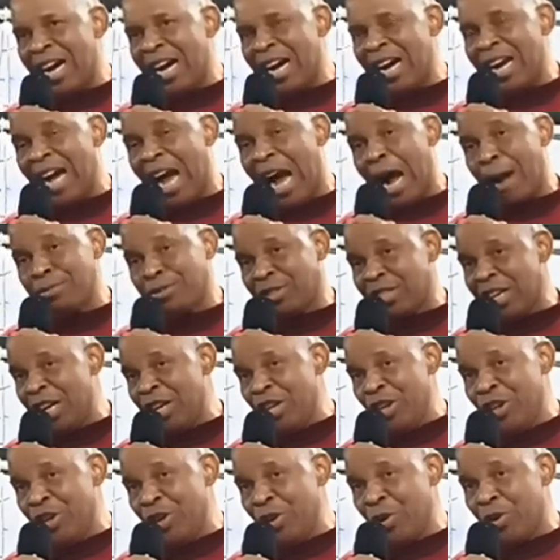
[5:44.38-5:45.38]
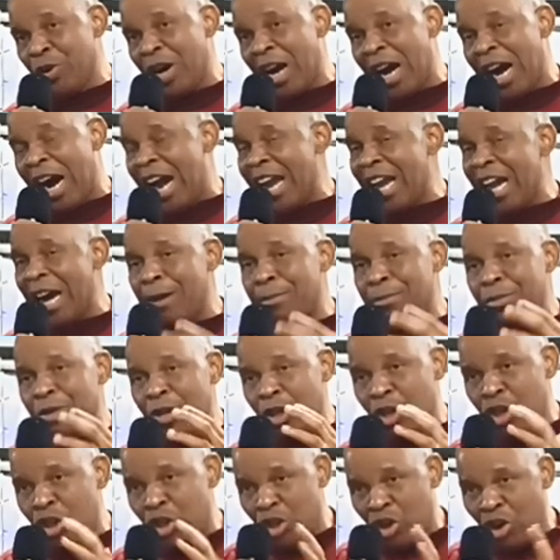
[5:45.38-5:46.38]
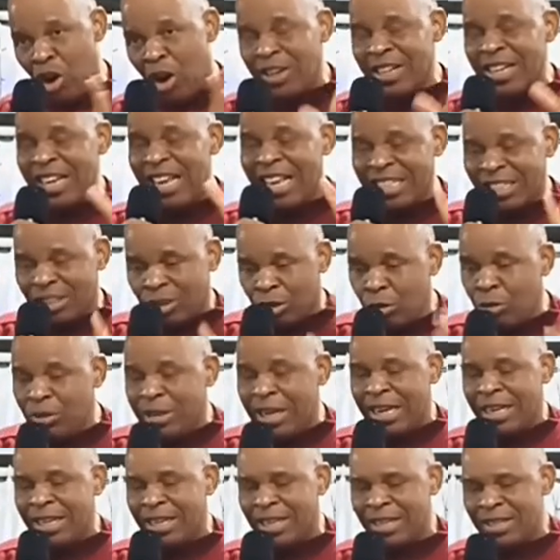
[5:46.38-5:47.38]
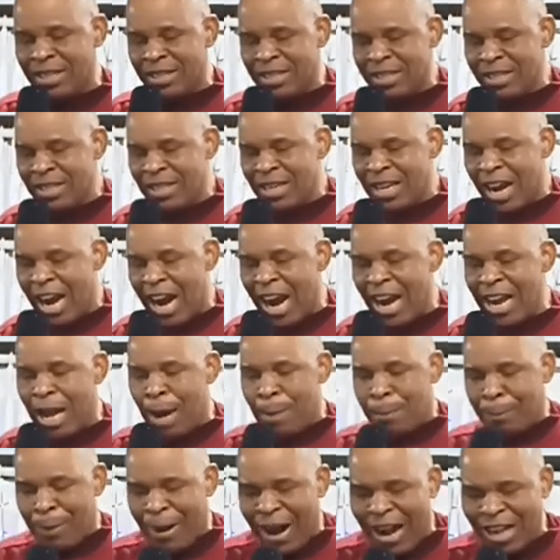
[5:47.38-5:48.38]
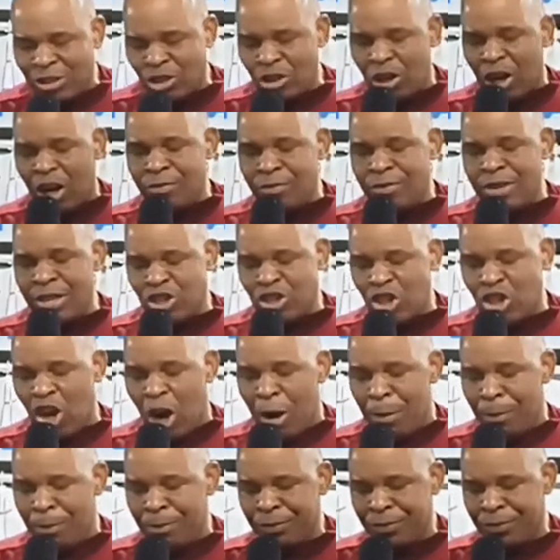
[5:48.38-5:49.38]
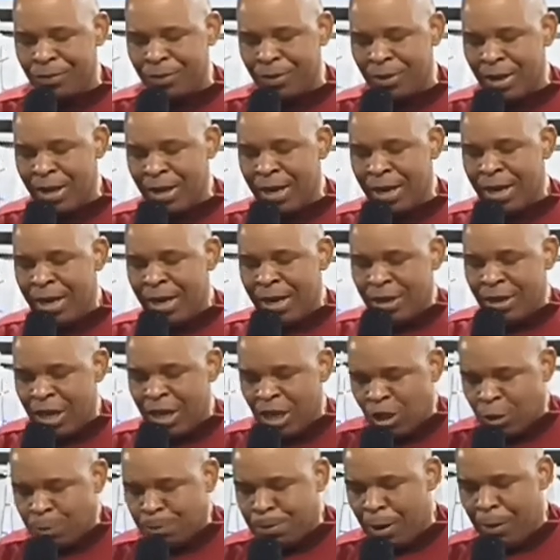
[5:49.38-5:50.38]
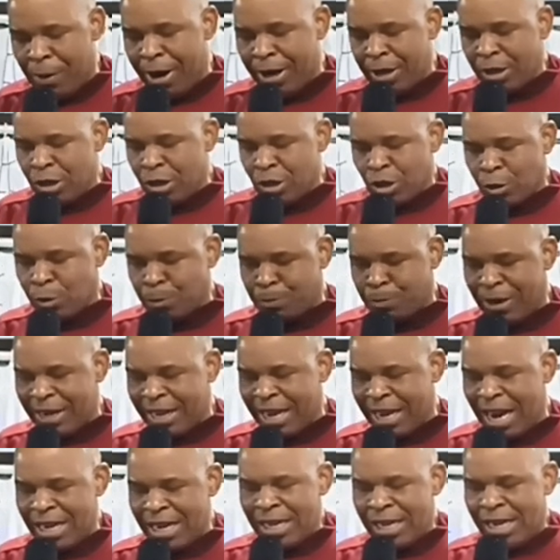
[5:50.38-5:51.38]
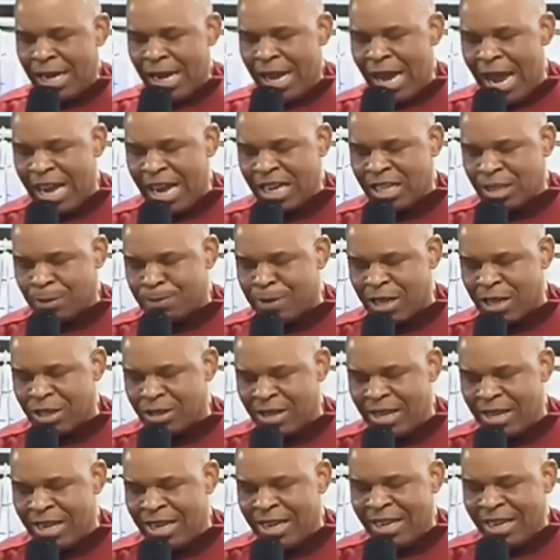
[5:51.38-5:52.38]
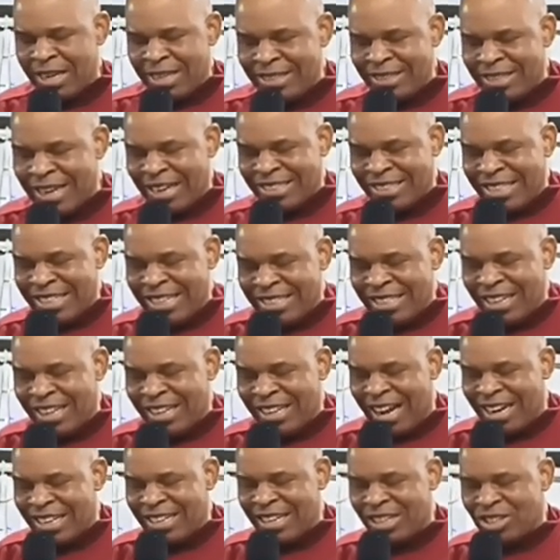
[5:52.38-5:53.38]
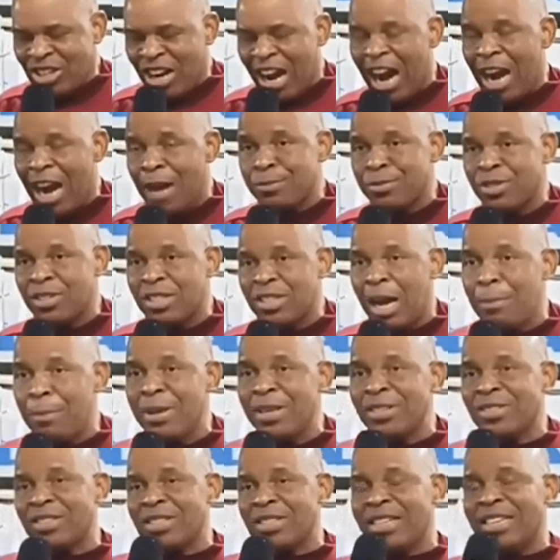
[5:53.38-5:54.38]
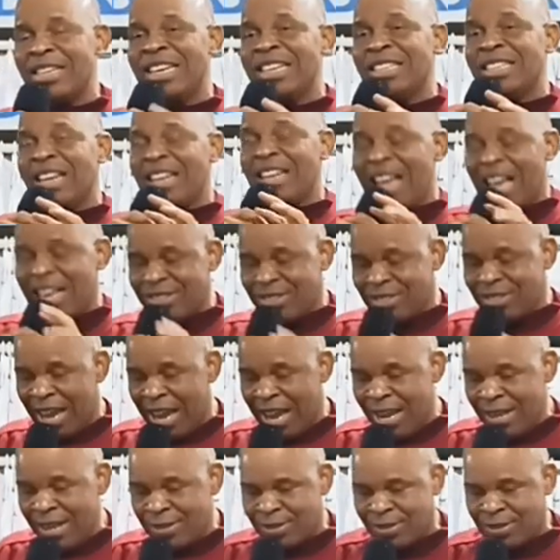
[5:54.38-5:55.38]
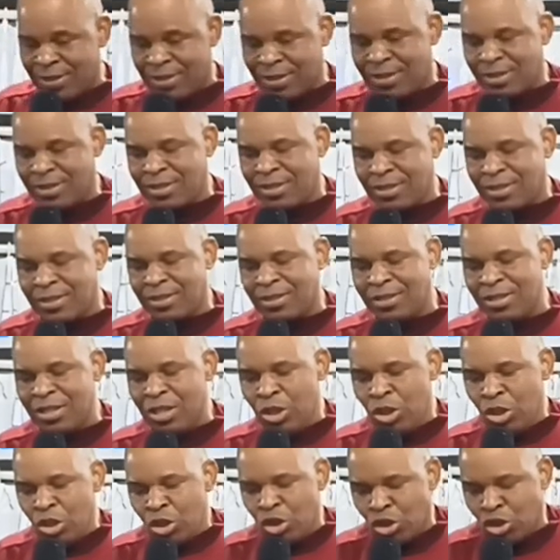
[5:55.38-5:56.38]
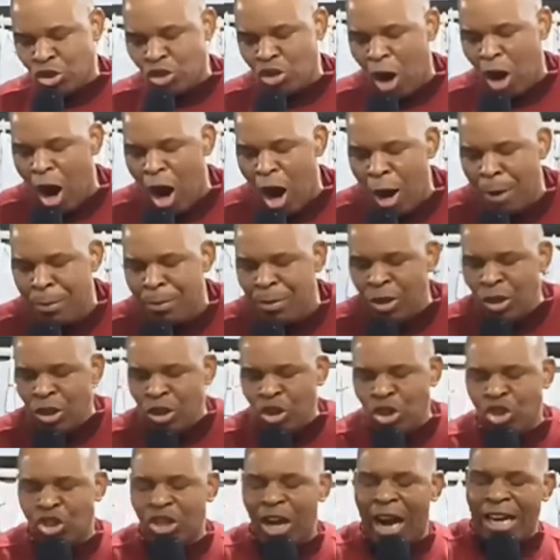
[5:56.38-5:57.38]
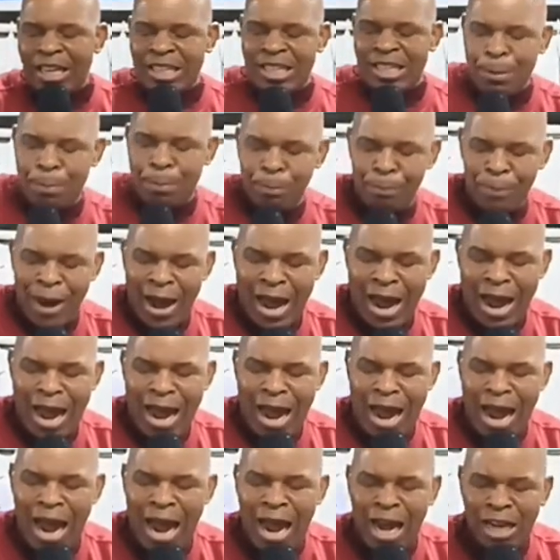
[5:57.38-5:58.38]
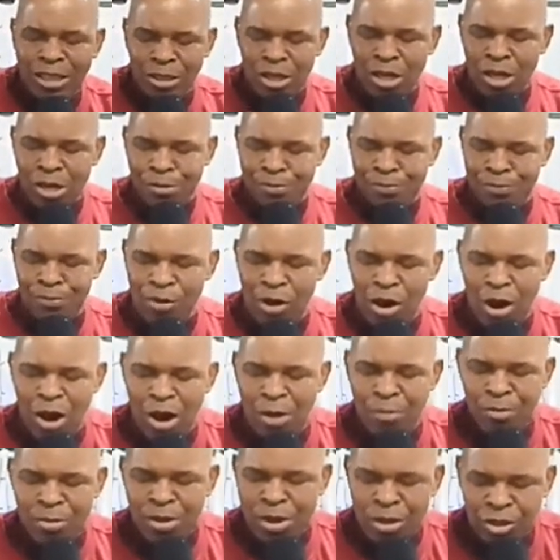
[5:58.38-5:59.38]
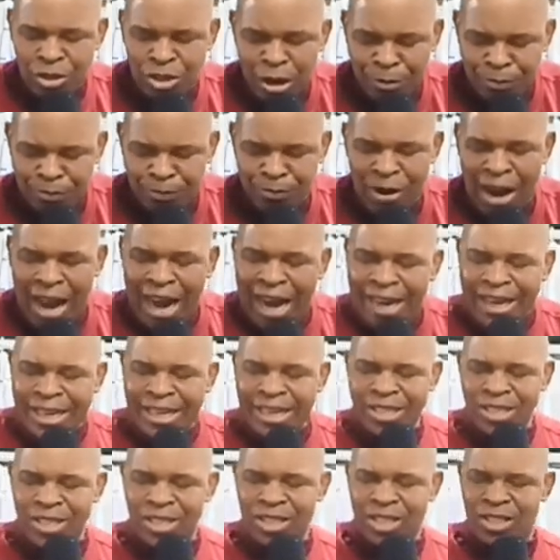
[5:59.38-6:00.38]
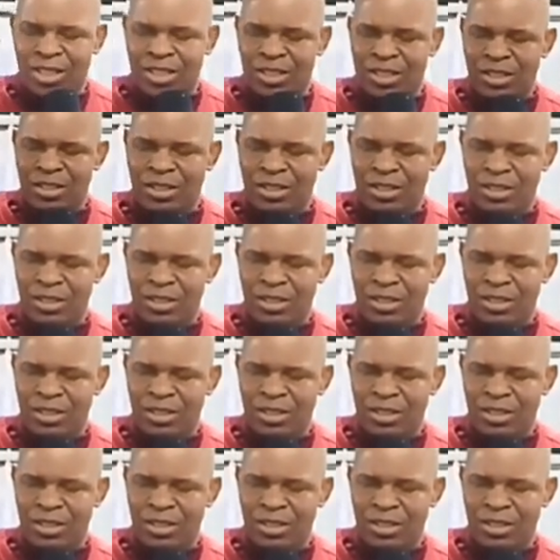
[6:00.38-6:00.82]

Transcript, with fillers: I'm telling you, I am not excluded. I am part of the Son. The Spirit speaketh Especially that in the latter times, that means in the last days, some shall depart from the faith,